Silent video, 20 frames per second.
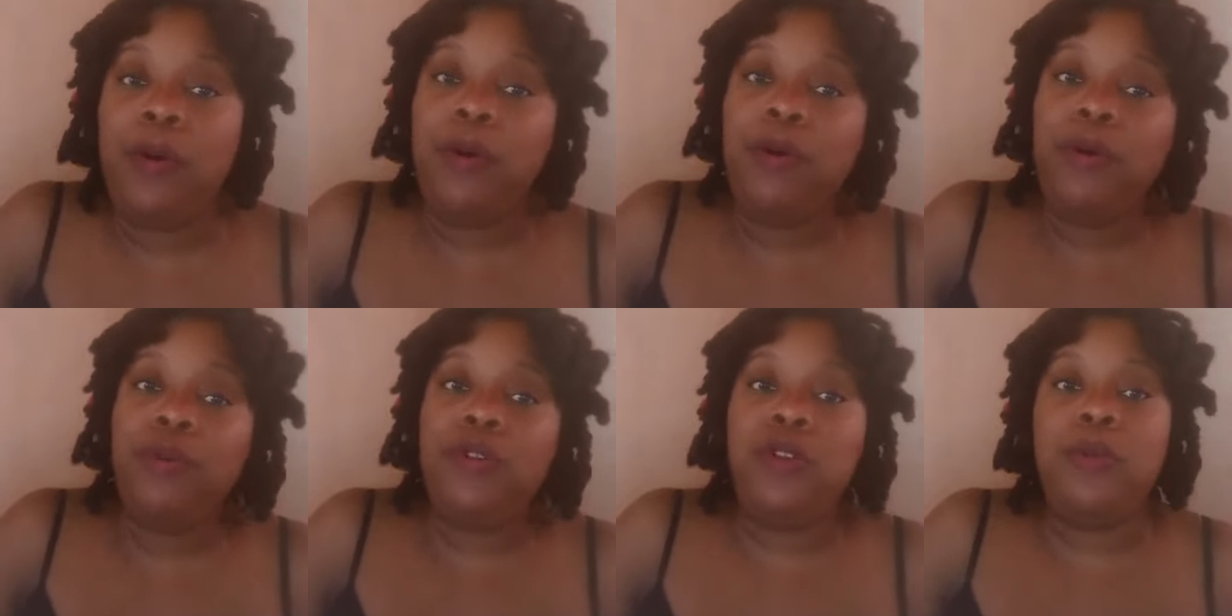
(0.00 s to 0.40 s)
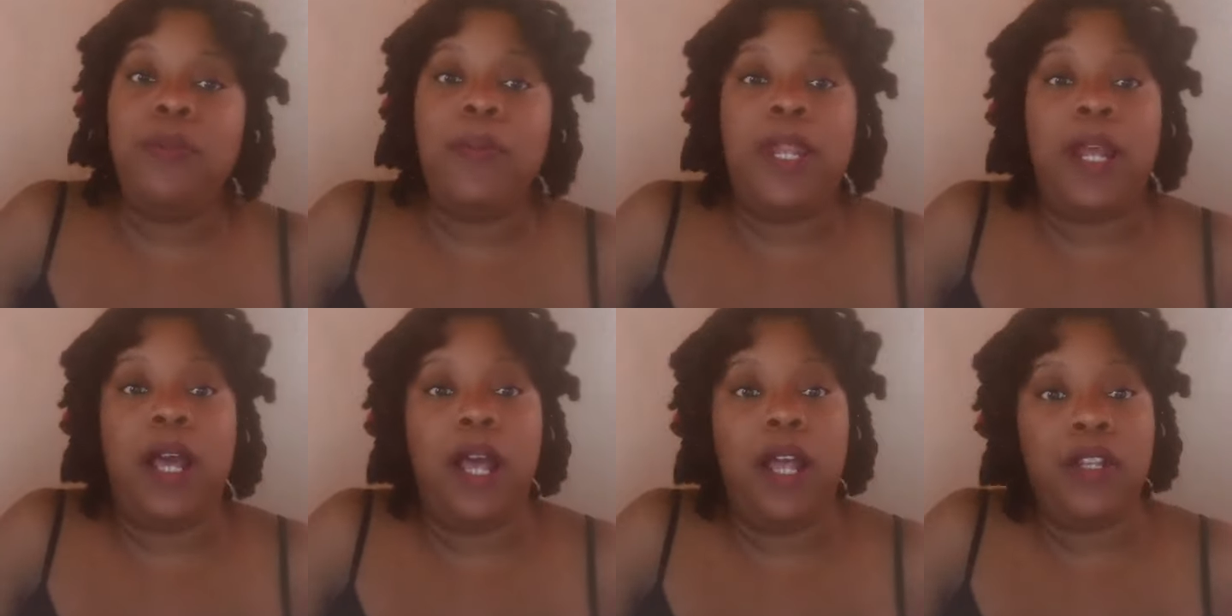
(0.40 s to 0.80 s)
oh, you
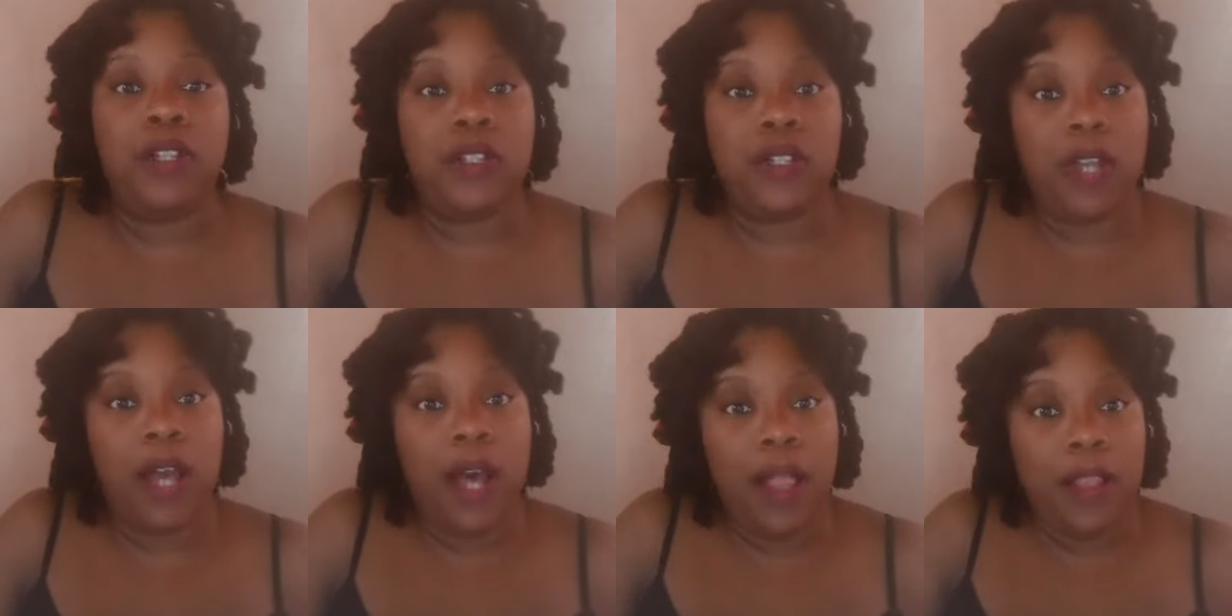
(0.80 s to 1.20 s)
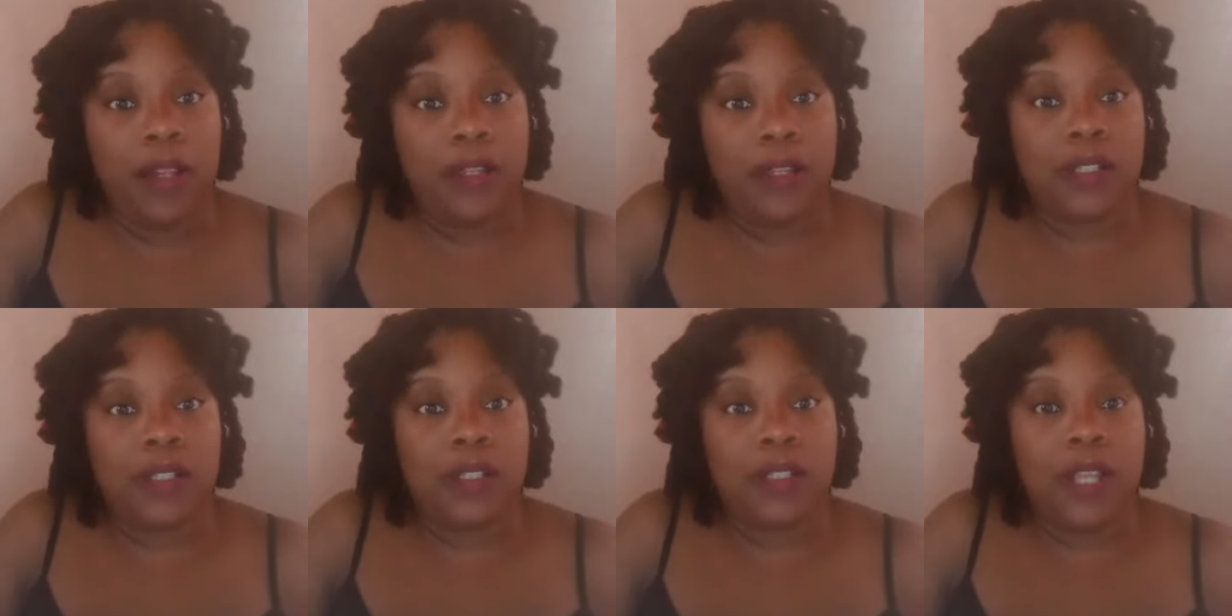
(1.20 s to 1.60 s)
made
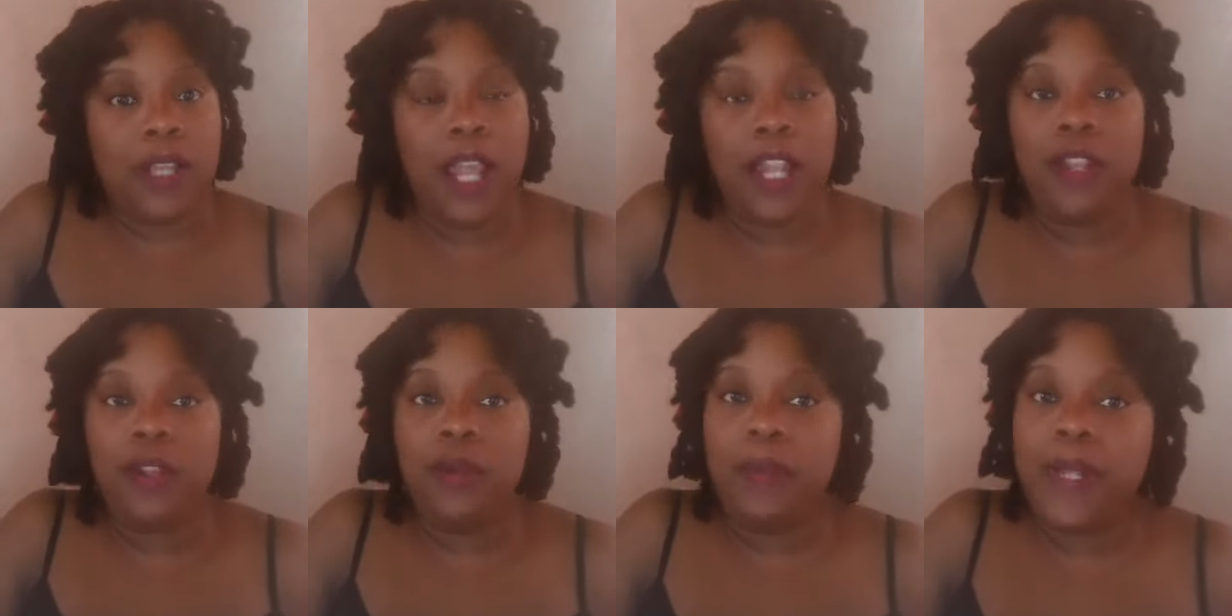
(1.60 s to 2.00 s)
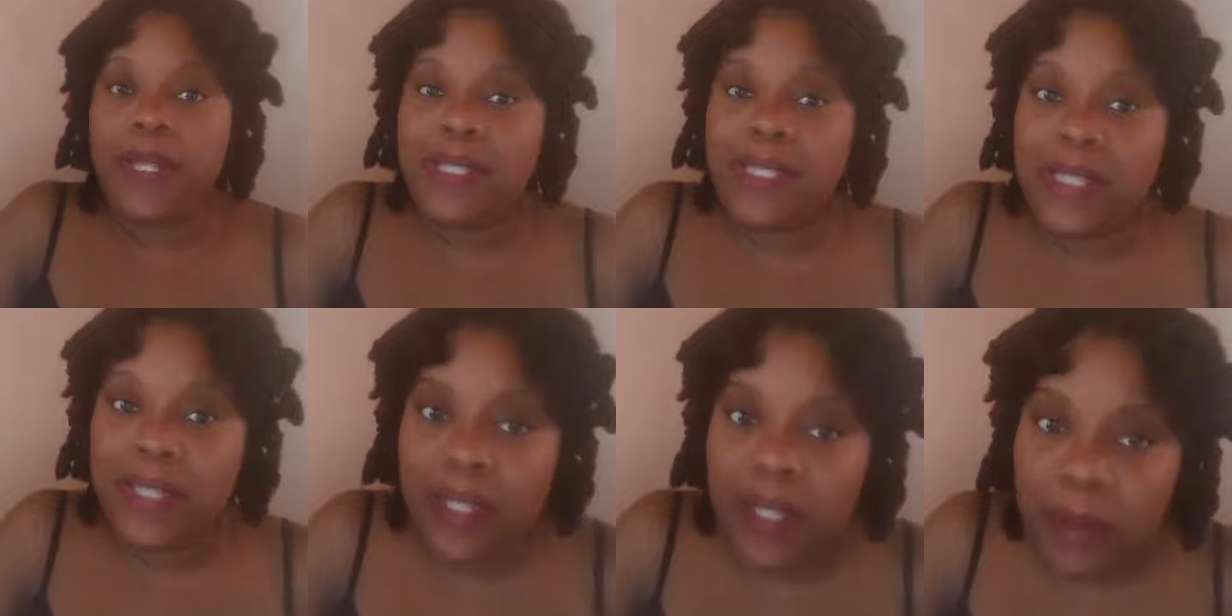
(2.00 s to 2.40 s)
$100 and you've been
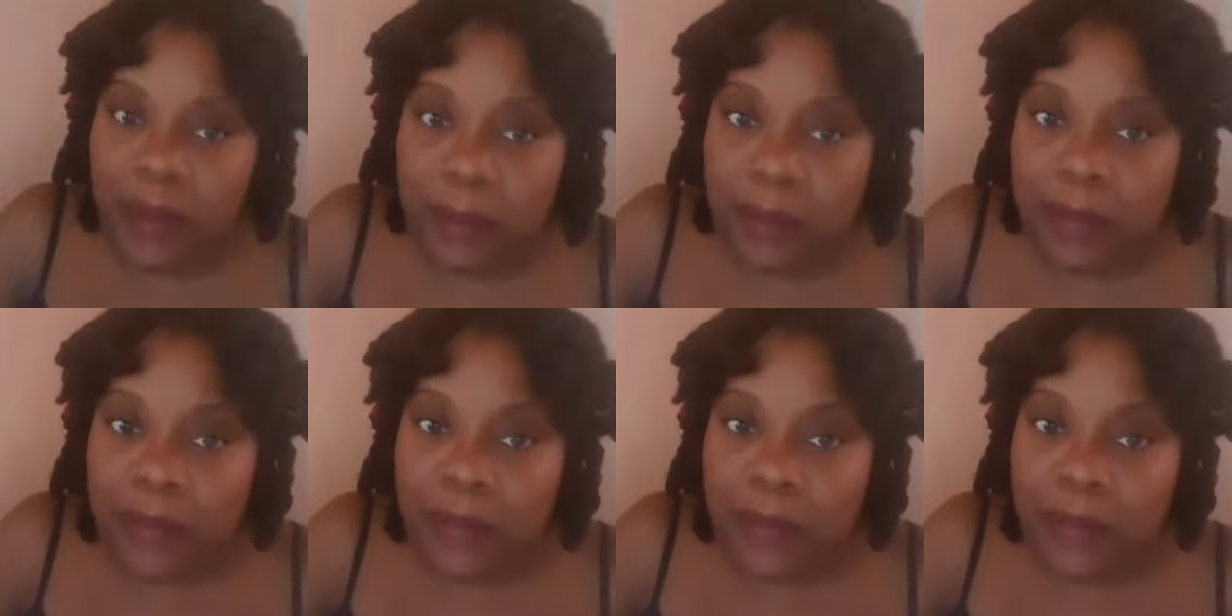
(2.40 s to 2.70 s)
asleep?